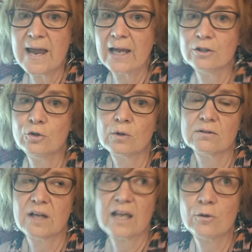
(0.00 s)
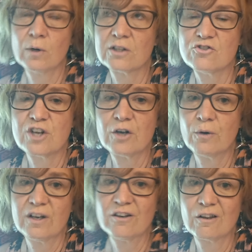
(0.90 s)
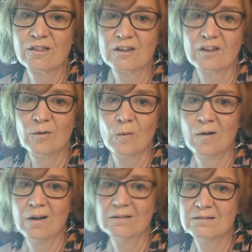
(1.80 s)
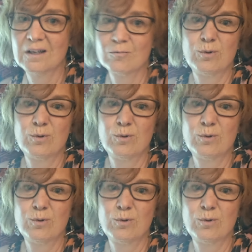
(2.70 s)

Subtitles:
and anyone can generate anything they want, like